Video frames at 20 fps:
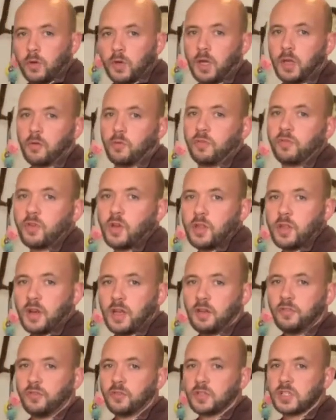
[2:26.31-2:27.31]
Okay, we've got the
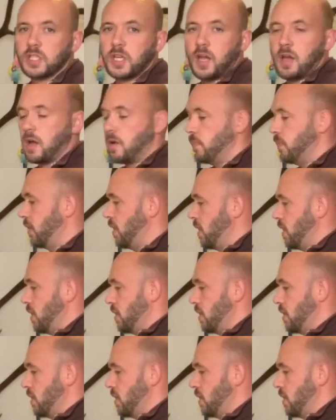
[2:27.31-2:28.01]
rifle set up there